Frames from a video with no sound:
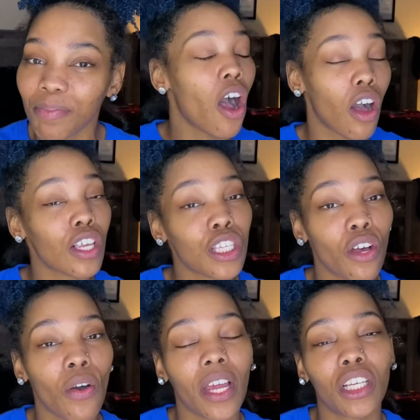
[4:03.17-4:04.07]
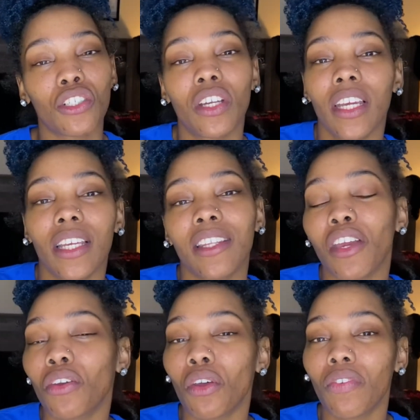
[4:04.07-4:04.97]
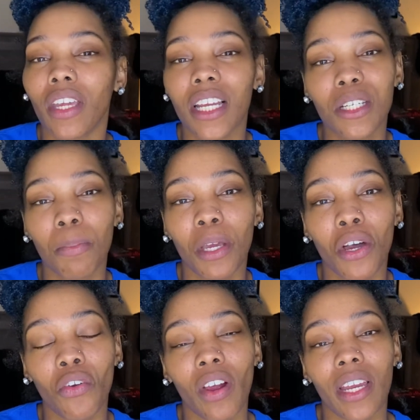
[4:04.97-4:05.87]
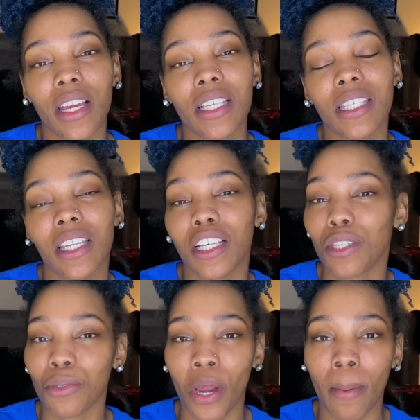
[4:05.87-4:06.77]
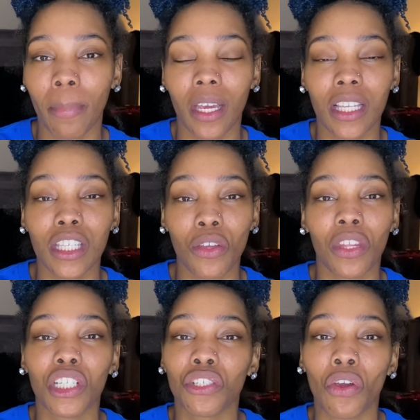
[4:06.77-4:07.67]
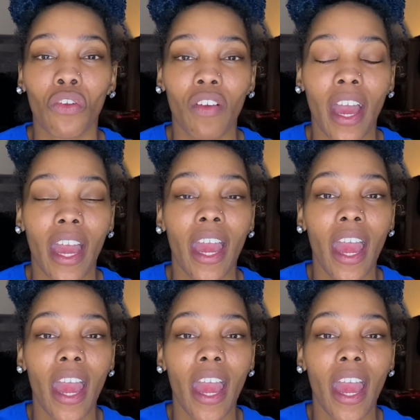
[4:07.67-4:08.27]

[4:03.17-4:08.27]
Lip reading: Also, I need you to hit that notification bell right next to that subscribe button so that you're notified